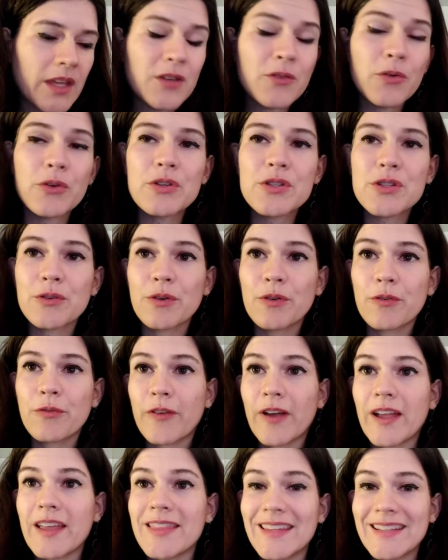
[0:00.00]
In order to
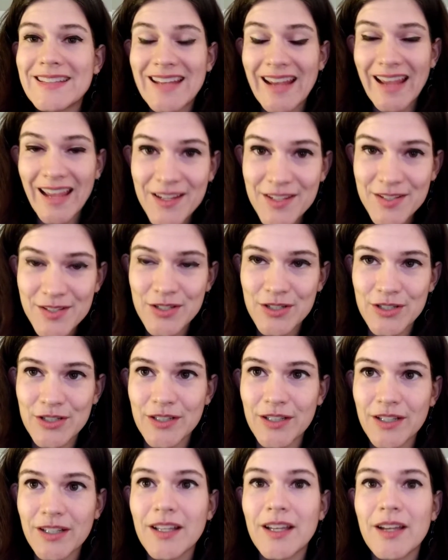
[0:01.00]
refine the
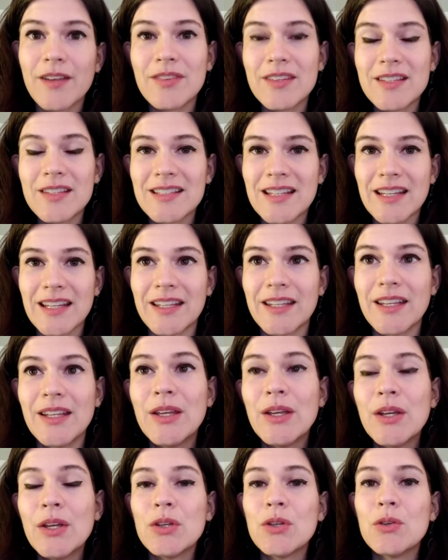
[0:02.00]
texture of the skin,
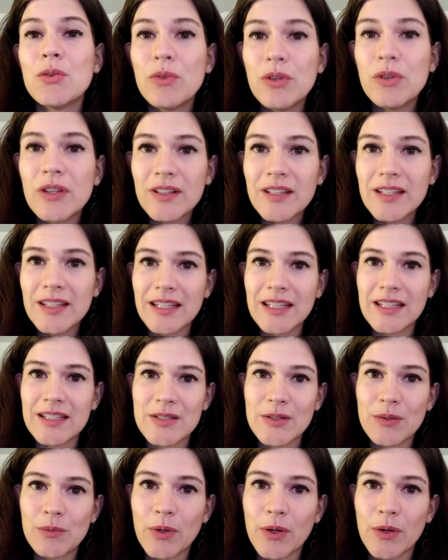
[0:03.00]
you really
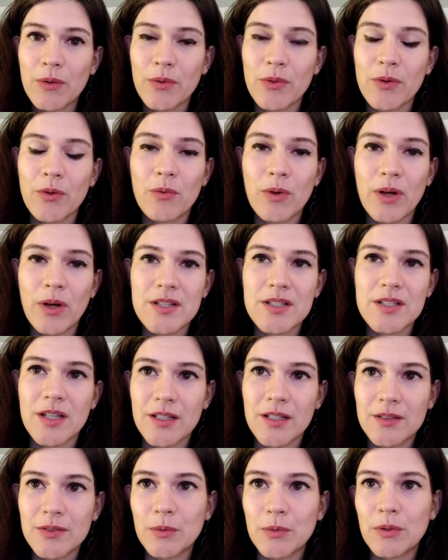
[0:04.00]
need to work with a Gua
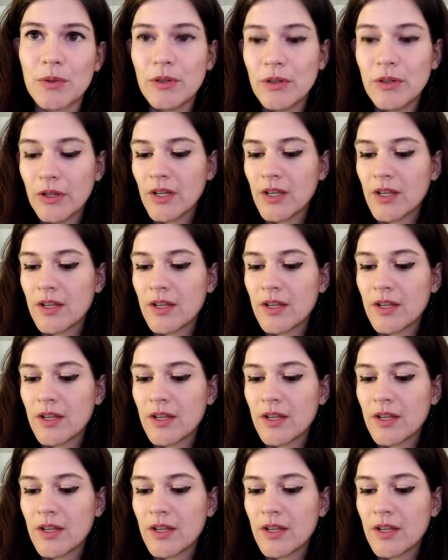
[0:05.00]
Sha tool.